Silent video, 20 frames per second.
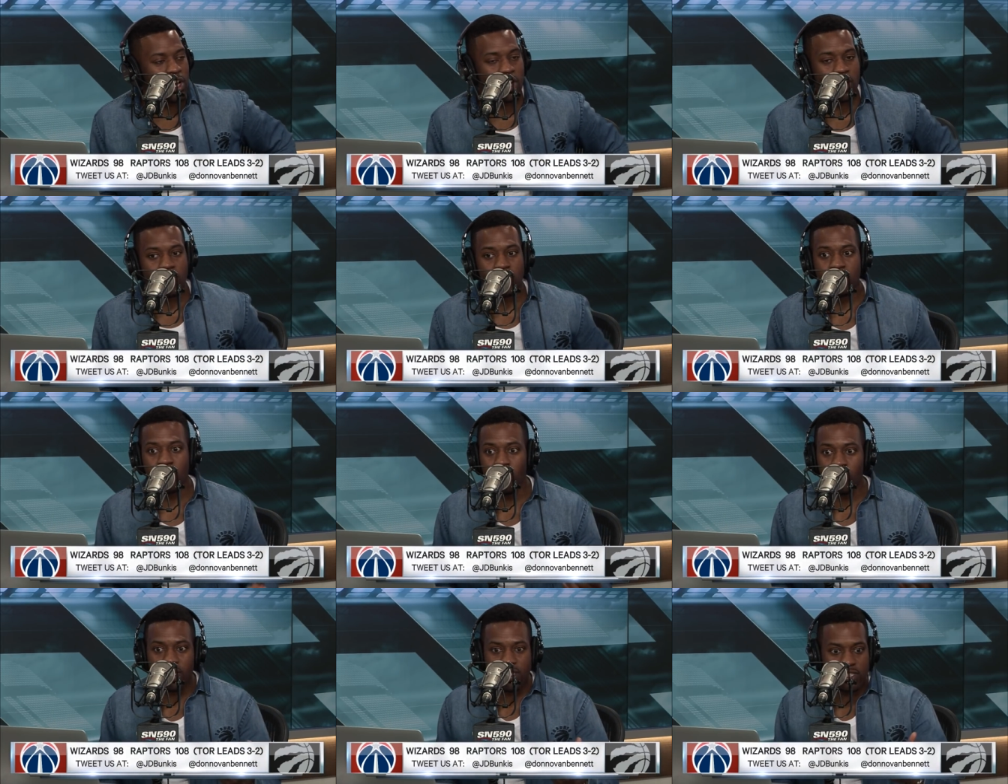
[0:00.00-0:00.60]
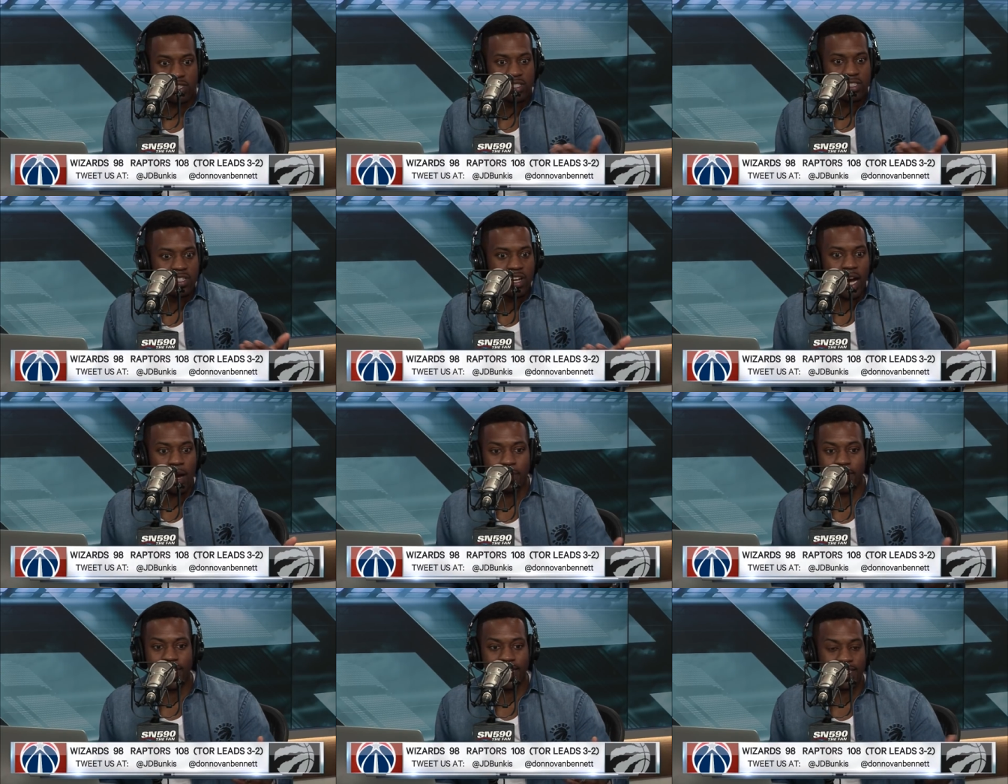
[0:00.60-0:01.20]
Mm-hmm. Jonas could
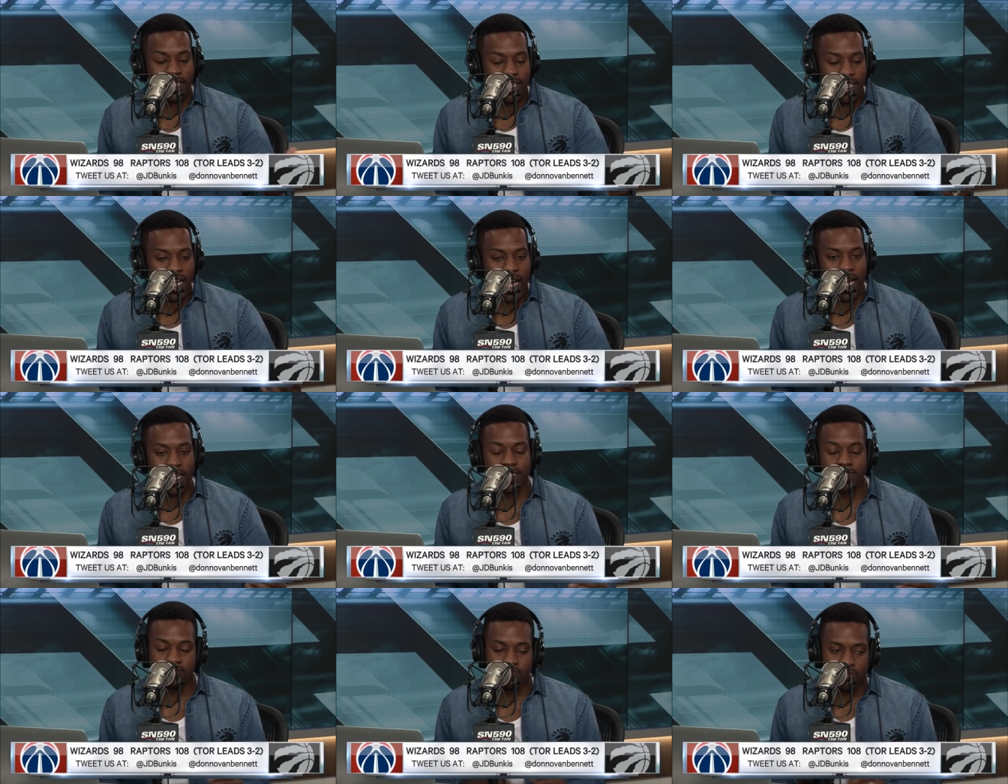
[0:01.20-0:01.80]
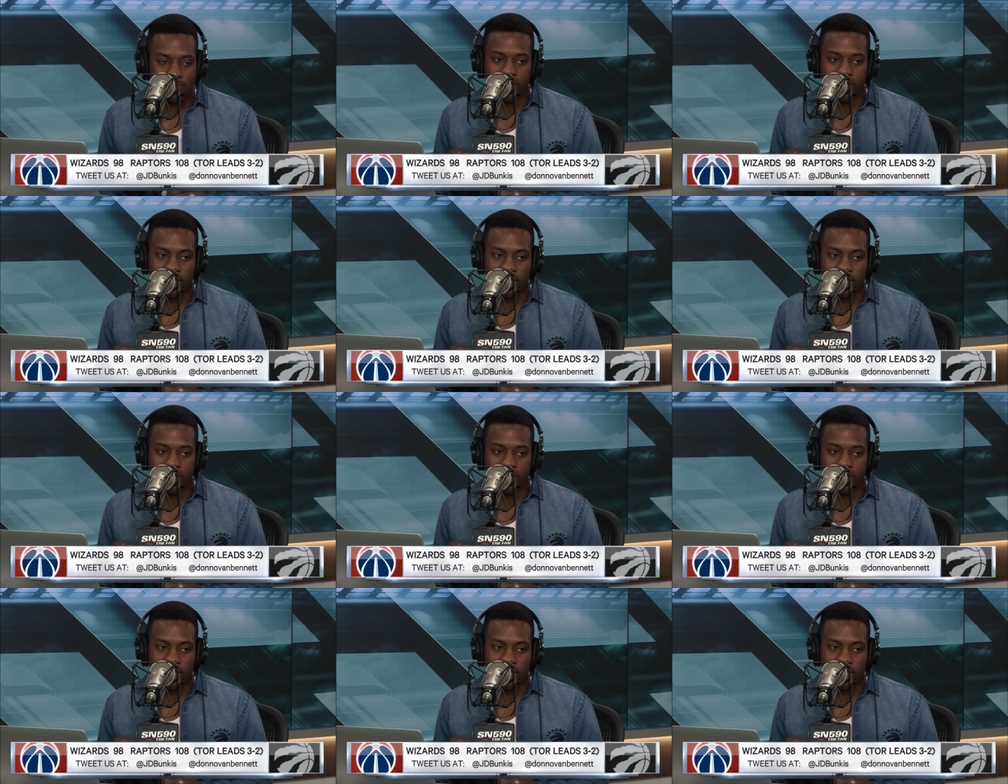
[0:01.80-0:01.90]
dominate the glass.